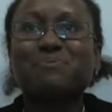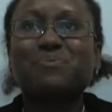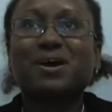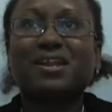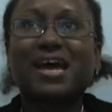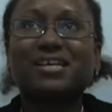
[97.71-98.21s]

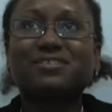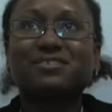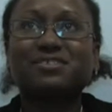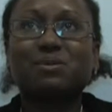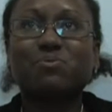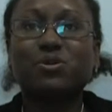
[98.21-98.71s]
But as
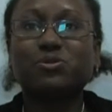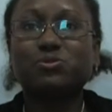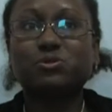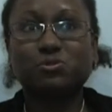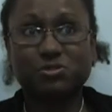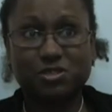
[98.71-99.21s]
someone
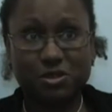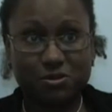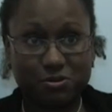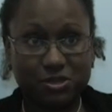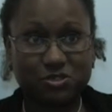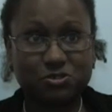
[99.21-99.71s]
who's
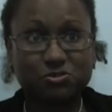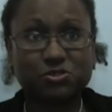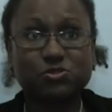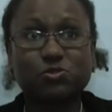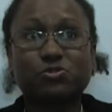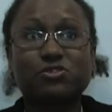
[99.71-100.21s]
also a
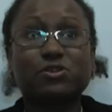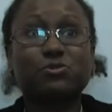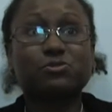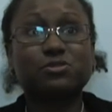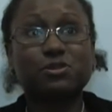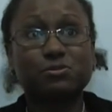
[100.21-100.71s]
children's author and
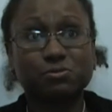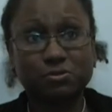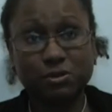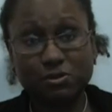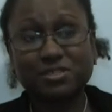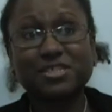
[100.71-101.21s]
also
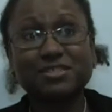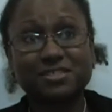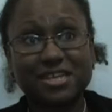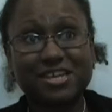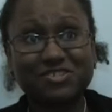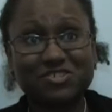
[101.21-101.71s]
looks
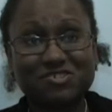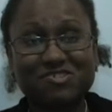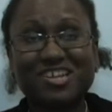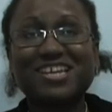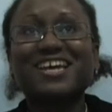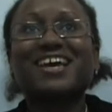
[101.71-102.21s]
into
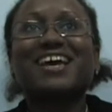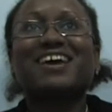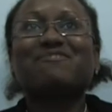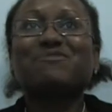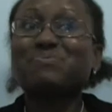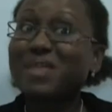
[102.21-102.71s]
history,
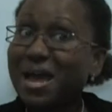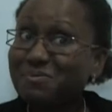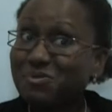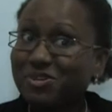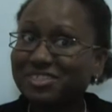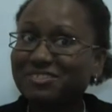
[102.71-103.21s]
from
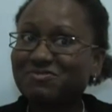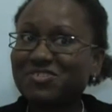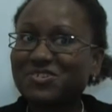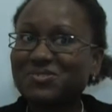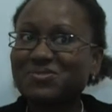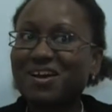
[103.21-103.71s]
that point of
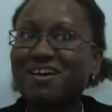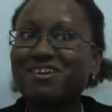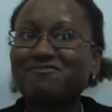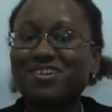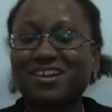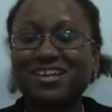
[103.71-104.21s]
view,
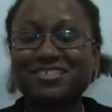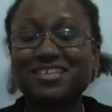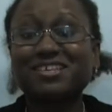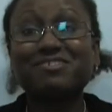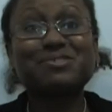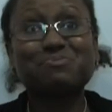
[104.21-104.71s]
I realise
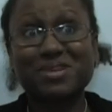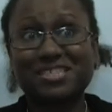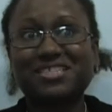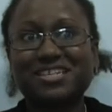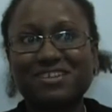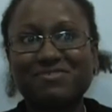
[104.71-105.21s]
that there is a big
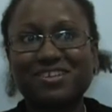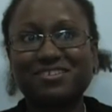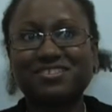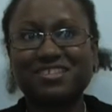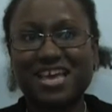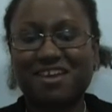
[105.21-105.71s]

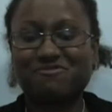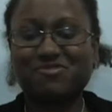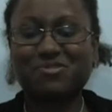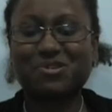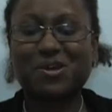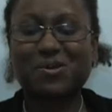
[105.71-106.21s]
significance to the
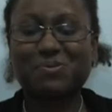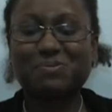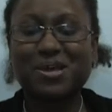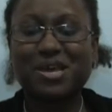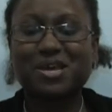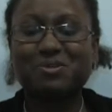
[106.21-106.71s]
Afro comb,
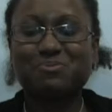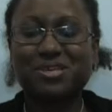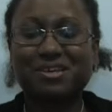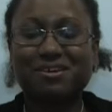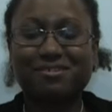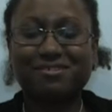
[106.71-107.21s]

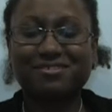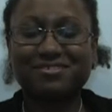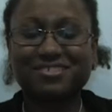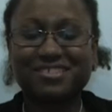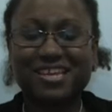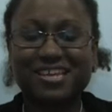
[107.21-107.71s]

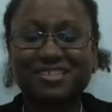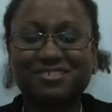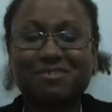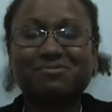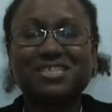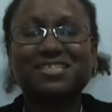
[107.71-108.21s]
because
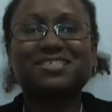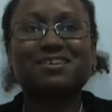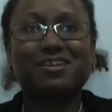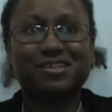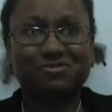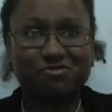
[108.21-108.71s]
it's obviously
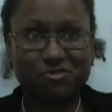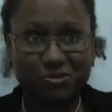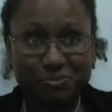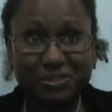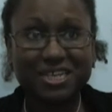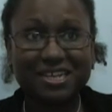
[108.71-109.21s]
designed for
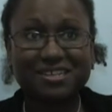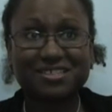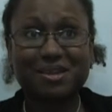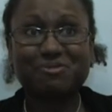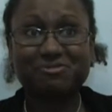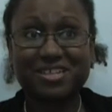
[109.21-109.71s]
a particular
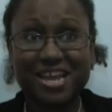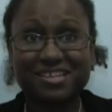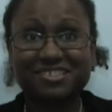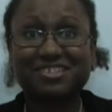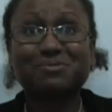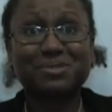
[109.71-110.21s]
type of
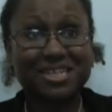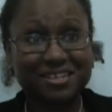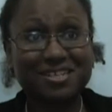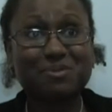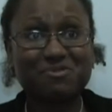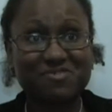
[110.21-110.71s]
texture, a
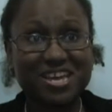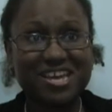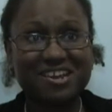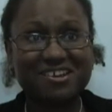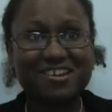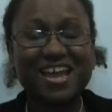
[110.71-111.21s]
particular type of
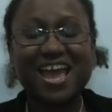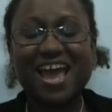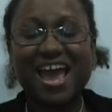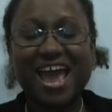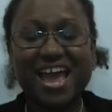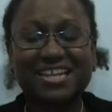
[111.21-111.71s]
hair,
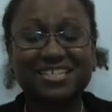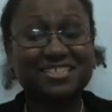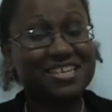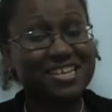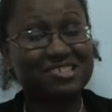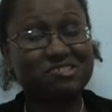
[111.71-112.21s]
and
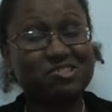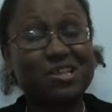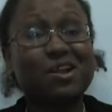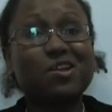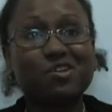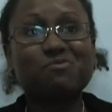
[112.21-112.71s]
it's a history
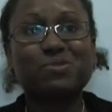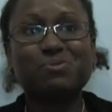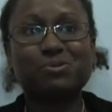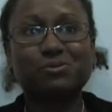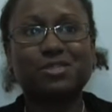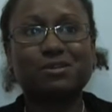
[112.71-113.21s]
that a lot of
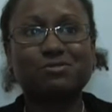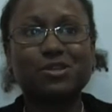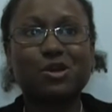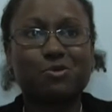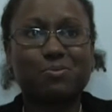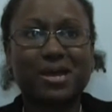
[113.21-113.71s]
people don't
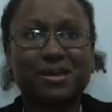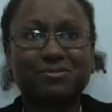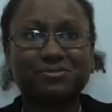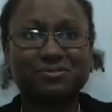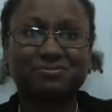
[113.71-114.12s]
know about.